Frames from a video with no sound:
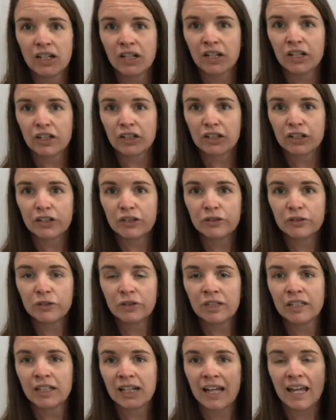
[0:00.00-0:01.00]
glue,
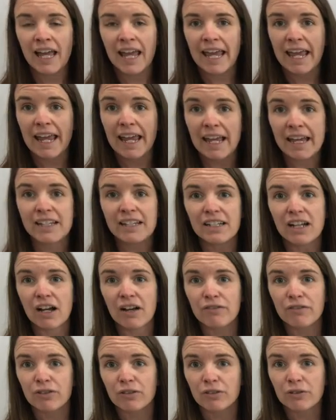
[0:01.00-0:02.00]
and
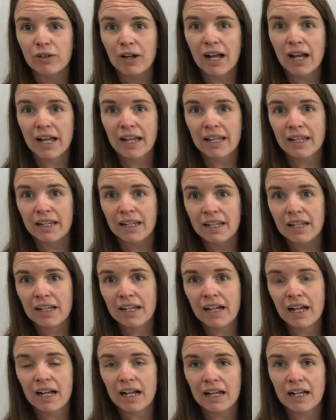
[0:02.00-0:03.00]
a variety
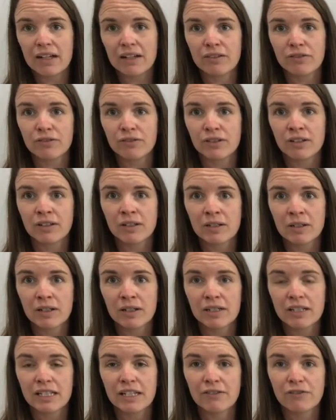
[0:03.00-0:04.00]
of
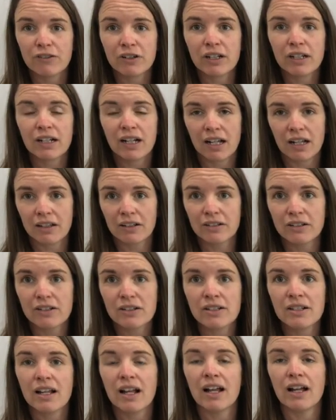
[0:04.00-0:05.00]
different
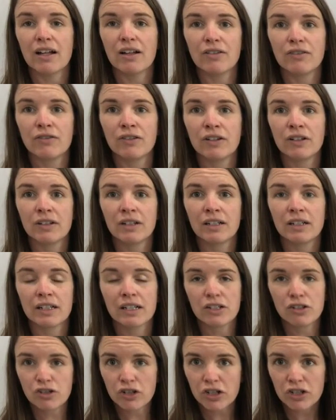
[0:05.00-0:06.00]
colors of
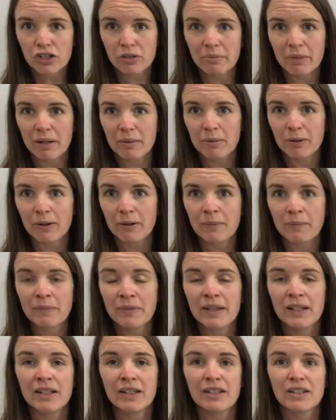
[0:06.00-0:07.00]
construction paper.
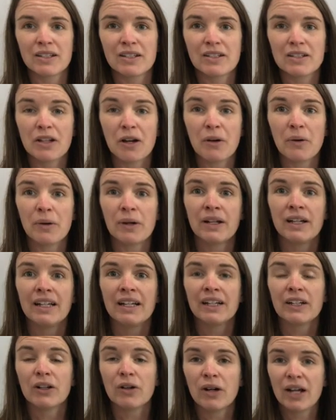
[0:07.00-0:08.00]
So
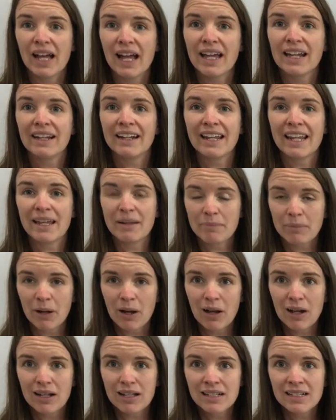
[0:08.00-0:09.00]
go ahead and hit
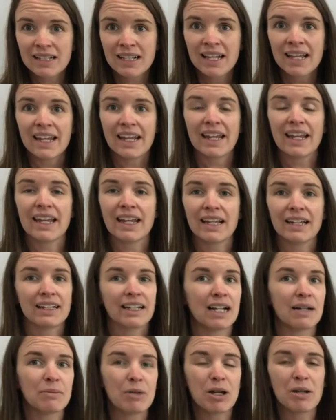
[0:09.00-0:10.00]
pause and
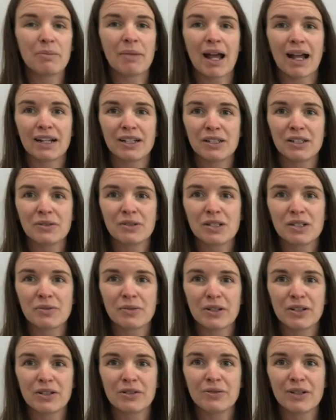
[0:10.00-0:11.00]
come on back to us
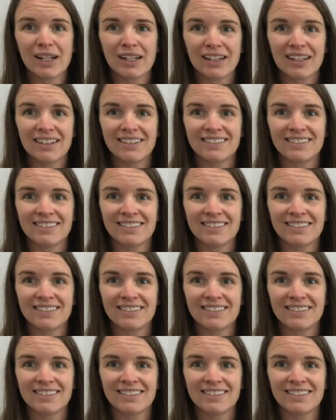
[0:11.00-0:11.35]
when you're ready.